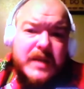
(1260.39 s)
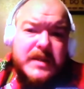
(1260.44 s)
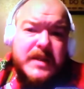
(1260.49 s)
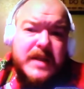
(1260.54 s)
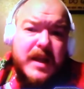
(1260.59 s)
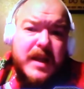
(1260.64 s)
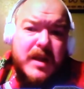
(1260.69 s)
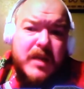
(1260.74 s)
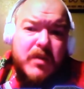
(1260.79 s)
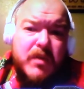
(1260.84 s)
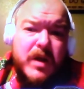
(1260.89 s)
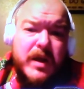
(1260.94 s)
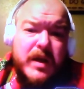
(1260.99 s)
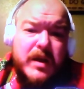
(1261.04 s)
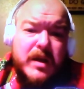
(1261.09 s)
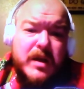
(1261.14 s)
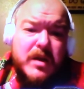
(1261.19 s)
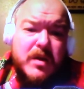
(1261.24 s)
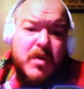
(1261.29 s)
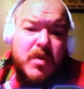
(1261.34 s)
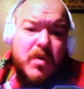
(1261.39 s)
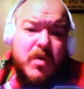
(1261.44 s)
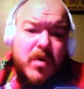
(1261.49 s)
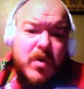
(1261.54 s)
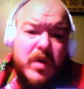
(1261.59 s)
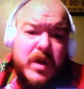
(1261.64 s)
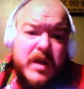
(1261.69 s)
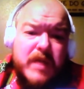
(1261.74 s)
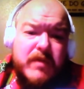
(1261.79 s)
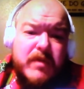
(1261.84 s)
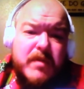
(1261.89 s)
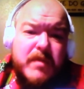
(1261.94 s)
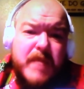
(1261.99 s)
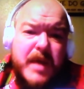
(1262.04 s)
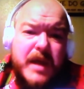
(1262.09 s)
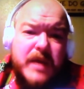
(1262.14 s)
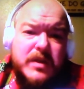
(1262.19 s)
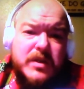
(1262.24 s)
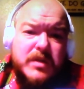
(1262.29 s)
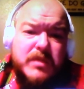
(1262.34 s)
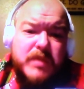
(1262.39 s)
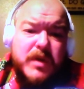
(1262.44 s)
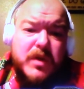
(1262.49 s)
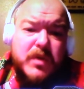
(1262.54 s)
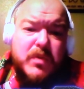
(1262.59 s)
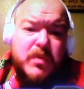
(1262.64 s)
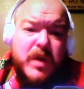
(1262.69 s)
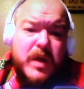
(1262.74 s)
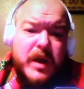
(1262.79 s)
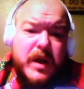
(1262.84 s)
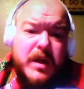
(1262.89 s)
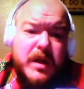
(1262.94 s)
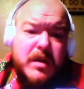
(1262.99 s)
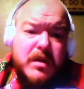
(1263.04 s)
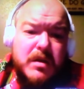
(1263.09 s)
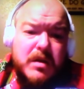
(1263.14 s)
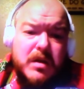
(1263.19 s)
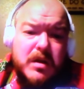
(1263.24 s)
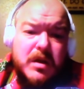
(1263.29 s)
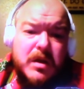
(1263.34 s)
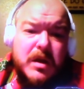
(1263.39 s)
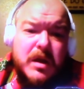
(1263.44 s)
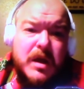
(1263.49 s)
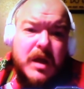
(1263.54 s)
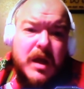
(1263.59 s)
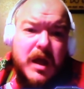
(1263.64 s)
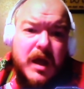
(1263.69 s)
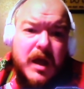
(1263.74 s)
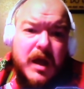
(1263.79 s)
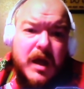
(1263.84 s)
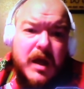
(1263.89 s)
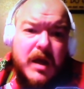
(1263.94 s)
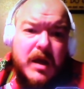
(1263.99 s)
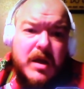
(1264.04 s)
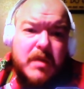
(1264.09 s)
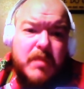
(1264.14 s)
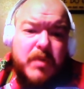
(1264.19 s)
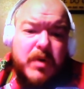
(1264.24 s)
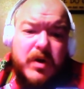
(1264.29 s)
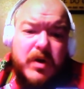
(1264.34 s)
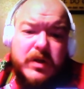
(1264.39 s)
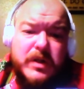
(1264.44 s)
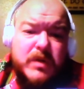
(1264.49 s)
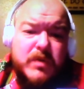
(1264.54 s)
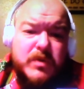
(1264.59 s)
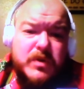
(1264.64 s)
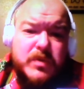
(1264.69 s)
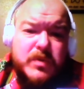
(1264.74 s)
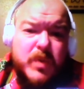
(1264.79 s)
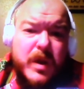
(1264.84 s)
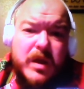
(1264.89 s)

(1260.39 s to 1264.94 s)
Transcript: Tennant writing or even Matt Smith writing, Capaldi was way